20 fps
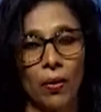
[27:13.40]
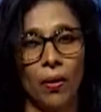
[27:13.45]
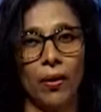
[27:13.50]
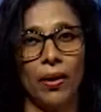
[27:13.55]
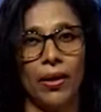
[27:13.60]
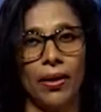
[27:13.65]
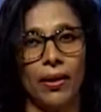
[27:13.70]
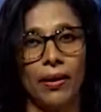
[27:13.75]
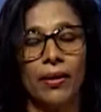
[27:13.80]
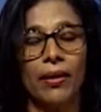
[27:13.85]

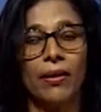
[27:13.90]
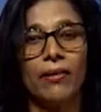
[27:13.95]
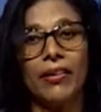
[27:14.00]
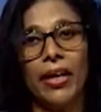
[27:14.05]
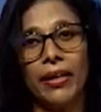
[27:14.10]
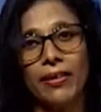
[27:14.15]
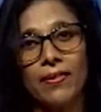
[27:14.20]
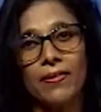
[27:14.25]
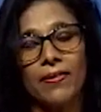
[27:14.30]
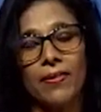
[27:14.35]
only.
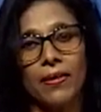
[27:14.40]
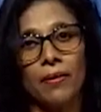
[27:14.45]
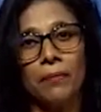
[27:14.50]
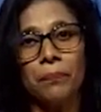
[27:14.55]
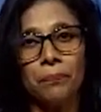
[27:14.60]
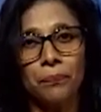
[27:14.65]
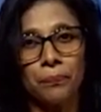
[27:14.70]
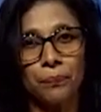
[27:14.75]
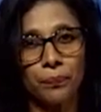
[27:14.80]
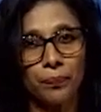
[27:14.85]
That is the
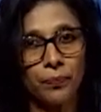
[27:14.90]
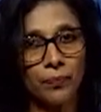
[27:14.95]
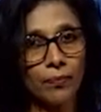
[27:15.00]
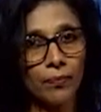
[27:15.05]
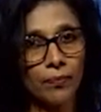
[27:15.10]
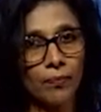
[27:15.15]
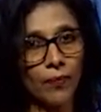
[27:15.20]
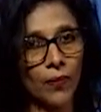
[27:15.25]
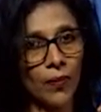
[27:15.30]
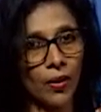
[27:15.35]

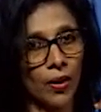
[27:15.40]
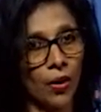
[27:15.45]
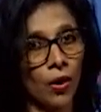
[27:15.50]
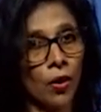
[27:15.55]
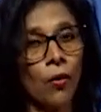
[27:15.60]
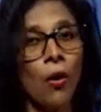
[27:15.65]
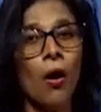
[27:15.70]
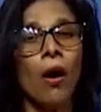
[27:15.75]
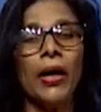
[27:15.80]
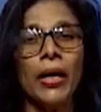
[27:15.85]

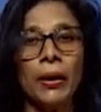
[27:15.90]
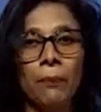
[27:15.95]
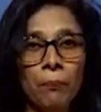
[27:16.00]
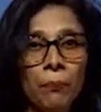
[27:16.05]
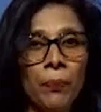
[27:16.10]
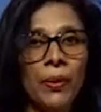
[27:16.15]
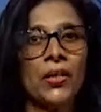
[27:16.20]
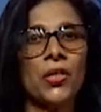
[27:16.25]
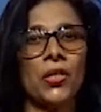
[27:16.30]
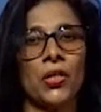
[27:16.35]
wrong
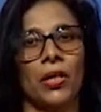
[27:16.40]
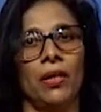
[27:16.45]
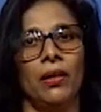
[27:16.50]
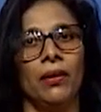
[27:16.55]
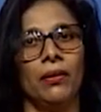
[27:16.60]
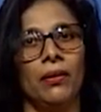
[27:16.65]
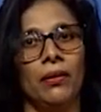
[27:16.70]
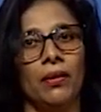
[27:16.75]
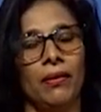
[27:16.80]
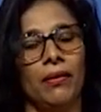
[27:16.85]
impression
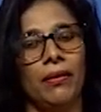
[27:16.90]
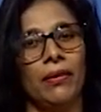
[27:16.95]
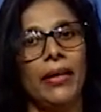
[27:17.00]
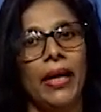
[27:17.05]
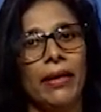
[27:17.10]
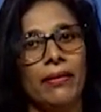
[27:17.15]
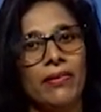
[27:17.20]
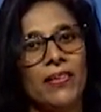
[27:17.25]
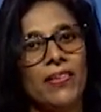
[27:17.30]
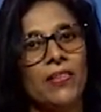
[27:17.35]

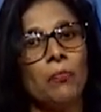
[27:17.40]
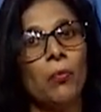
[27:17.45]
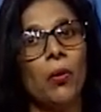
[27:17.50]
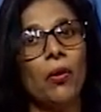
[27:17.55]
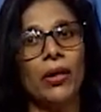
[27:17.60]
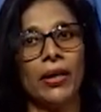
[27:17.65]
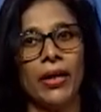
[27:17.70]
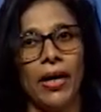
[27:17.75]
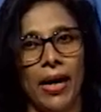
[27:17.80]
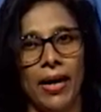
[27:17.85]
that this
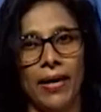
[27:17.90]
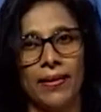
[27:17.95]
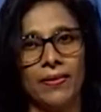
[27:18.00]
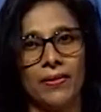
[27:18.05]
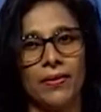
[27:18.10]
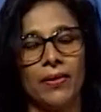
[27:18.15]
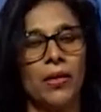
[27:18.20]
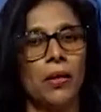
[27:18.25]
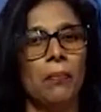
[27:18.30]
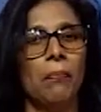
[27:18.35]
boy has
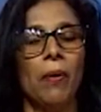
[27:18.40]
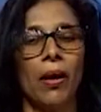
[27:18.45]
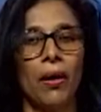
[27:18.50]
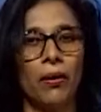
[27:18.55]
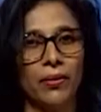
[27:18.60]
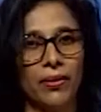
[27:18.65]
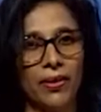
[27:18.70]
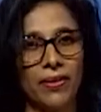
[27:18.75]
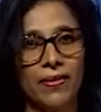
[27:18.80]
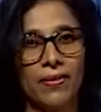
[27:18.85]

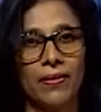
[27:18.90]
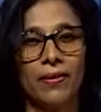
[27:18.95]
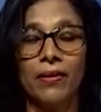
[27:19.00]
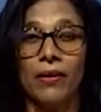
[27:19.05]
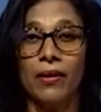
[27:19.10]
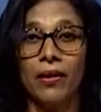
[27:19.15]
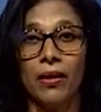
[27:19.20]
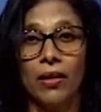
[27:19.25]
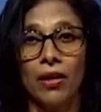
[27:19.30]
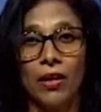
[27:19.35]
about this
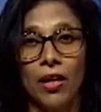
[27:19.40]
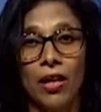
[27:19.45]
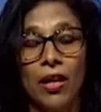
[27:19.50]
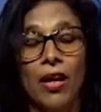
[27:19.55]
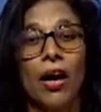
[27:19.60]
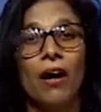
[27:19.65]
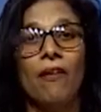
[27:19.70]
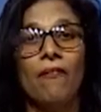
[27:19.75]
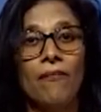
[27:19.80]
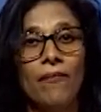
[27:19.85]

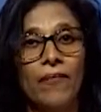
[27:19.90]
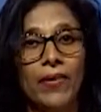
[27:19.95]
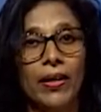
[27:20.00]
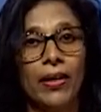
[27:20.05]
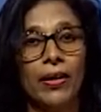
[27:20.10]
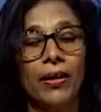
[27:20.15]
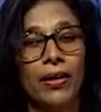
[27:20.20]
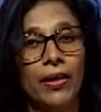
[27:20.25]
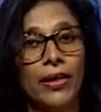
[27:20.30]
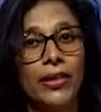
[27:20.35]
lovely
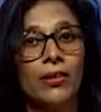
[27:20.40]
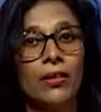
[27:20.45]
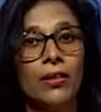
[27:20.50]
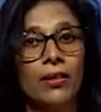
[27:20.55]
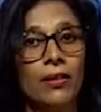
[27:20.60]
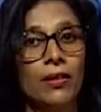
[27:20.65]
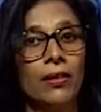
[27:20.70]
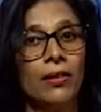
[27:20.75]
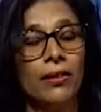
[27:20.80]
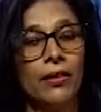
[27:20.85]

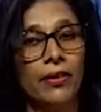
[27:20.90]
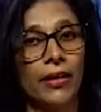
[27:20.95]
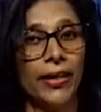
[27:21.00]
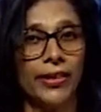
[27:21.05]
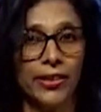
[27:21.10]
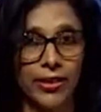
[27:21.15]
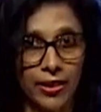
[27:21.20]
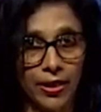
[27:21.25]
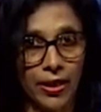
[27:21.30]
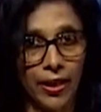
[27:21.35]
little
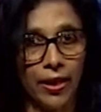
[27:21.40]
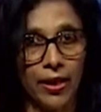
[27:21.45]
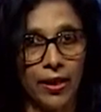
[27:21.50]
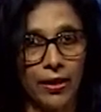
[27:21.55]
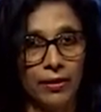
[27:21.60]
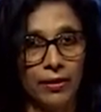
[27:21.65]
nightingale,